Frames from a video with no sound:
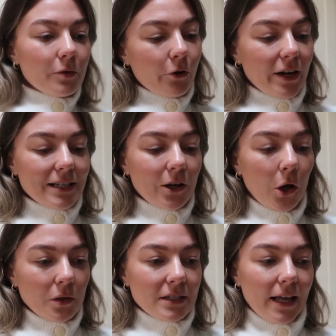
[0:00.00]
of creating
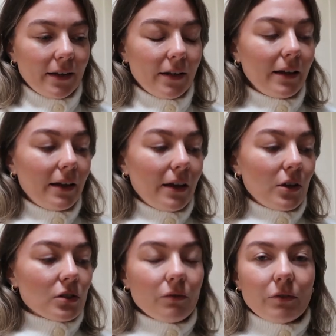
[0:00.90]
content,
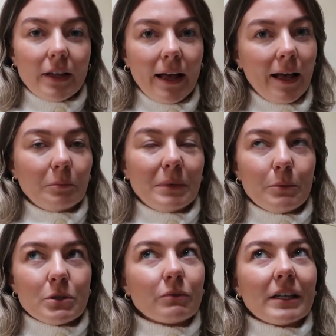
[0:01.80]
something that helped me
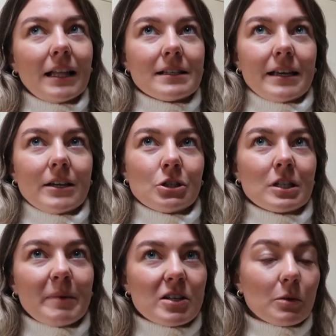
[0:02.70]
was the realisation,
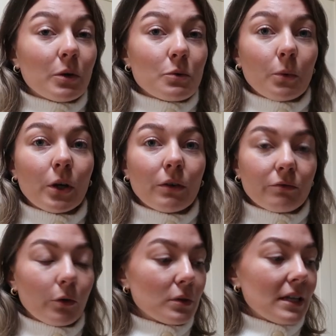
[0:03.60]
especially when I was working
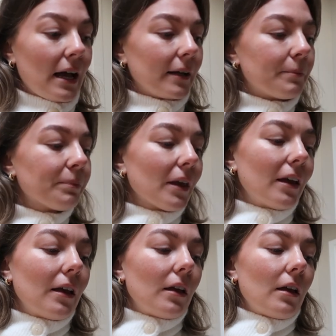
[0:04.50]
full-time,
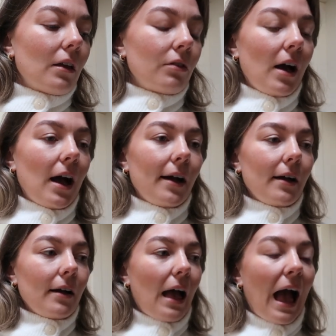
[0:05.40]
that
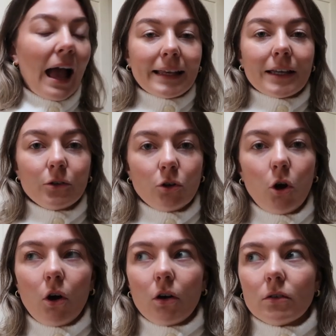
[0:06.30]
I
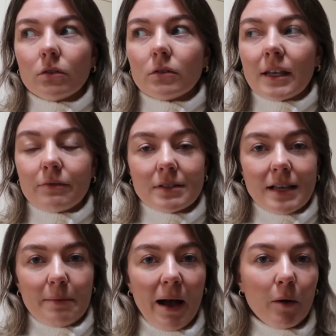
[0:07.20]
cannot give the
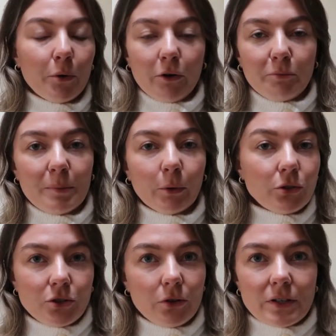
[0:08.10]
same output of people
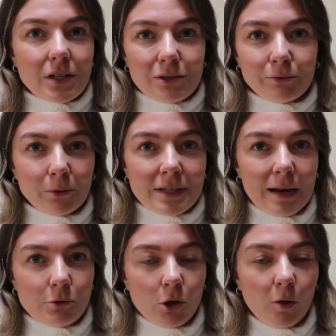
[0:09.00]
that do this as a
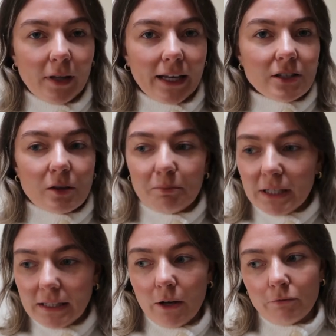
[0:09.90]
full-time job. Like, it's
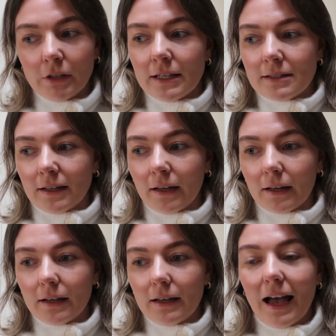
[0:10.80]
completely
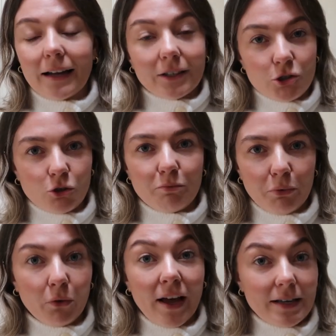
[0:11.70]
unrealistic, and I shouldn't
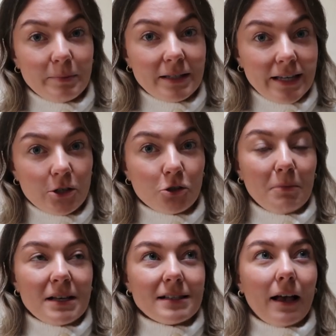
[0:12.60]
put that expectation on
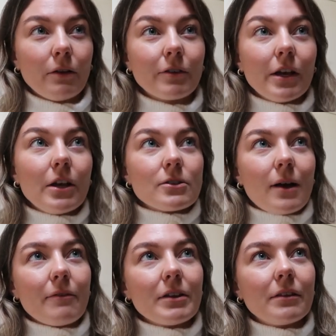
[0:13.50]
myself. So
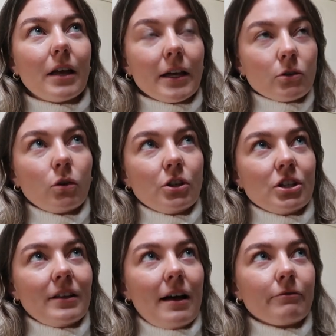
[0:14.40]

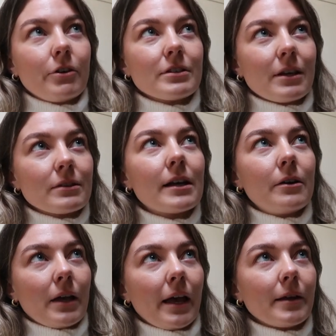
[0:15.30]
acknowledging that first, I was like,
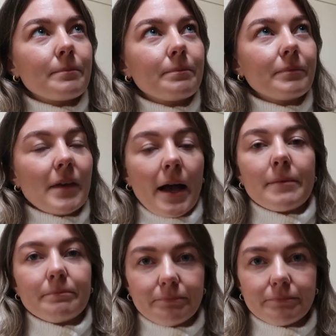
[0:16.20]
okay, yeah,
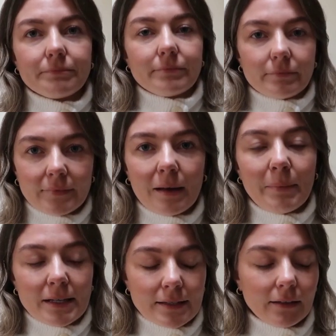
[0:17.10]
that
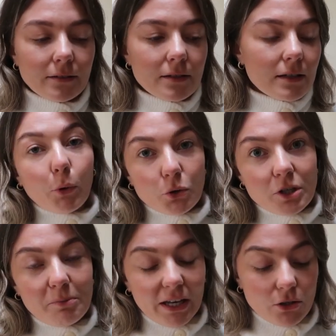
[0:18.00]
makes sense. But
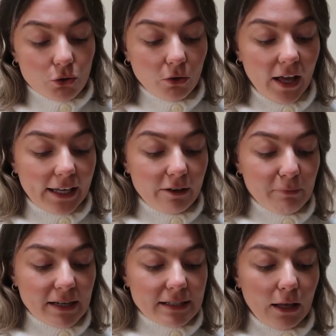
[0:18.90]
also making sure that I give
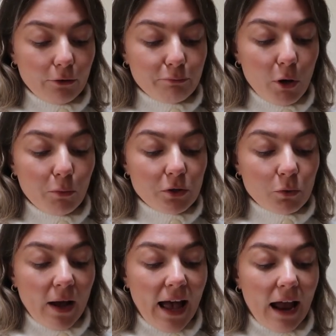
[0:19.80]
myself moments
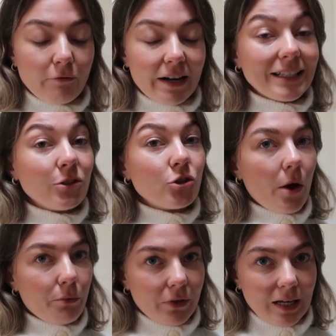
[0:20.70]
where I really
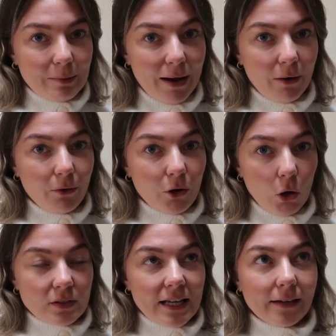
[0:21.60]
don't think about
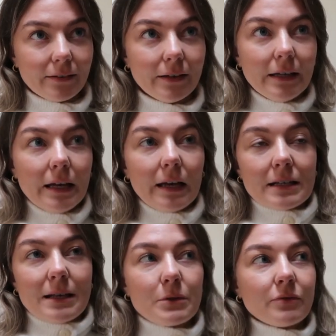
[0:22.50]
content,
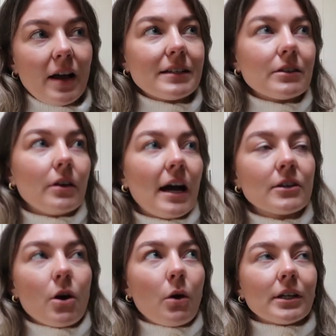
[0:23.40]
because I was finding that
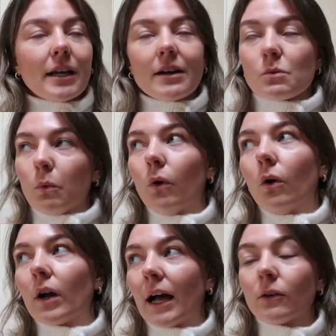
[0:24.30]
I'd go on a nice
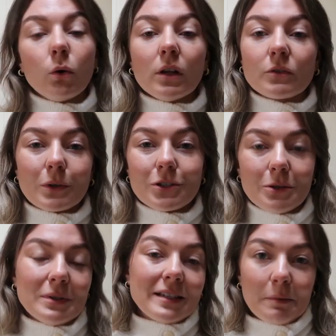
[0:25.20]
walk and all I'd want to
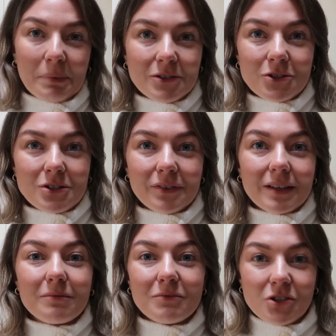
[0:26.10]
do is take pictures of
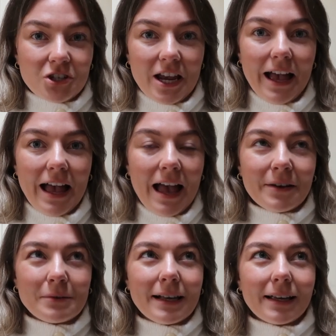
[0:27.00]
it to share. And
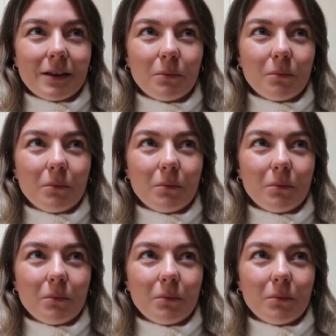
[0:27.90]
I was like,